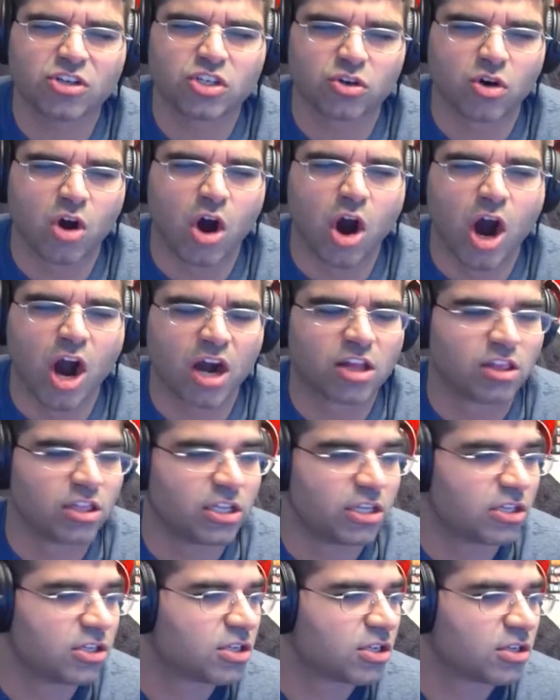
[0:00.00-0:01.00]
or
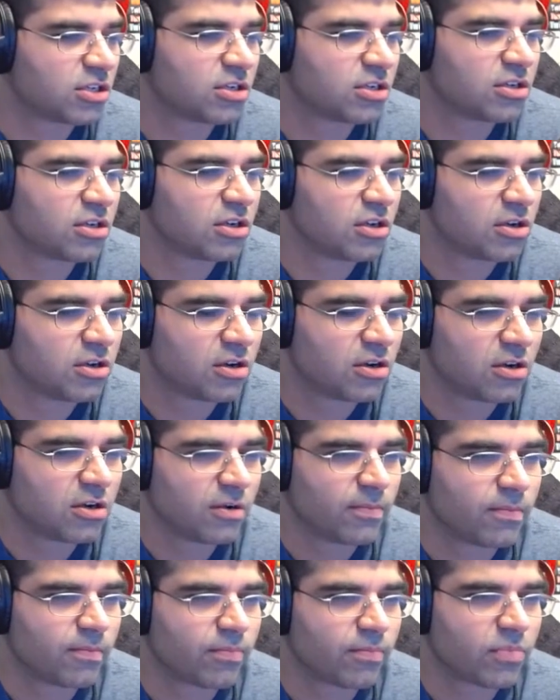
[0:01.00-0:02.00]
Auckland.
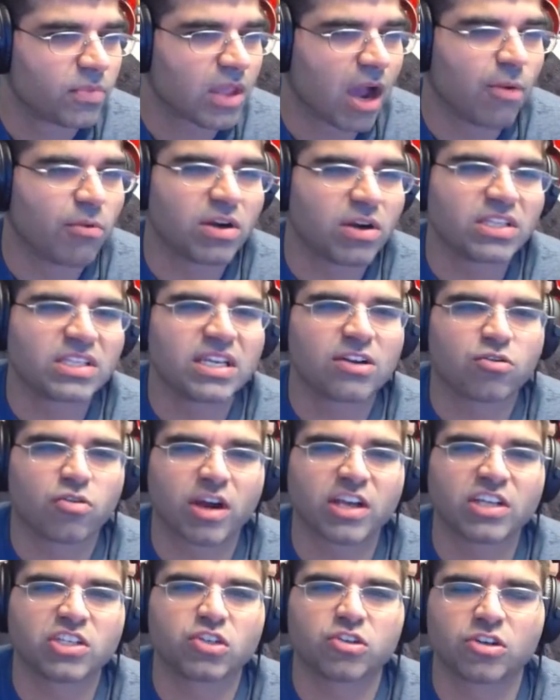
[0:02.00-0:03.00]
I want to say
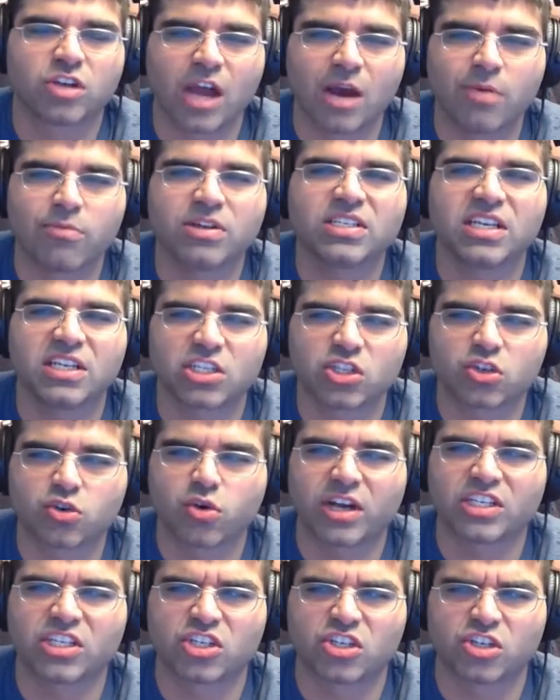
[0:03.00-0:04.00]
Christchurch. I want to say it's
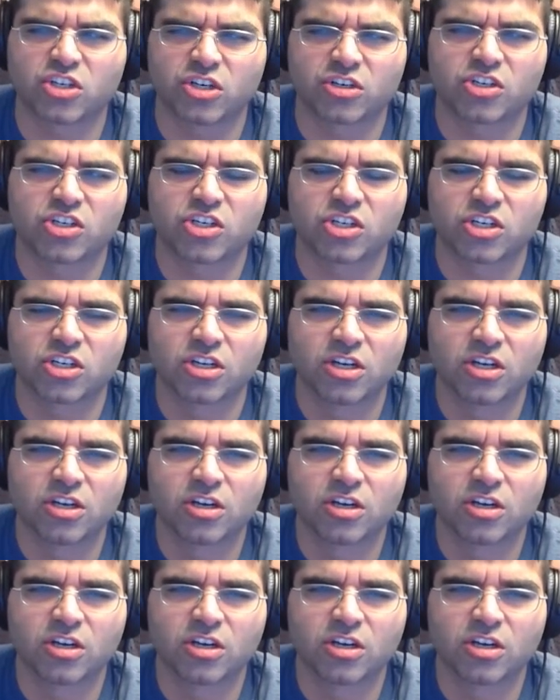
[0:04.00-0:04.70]
Christchurch.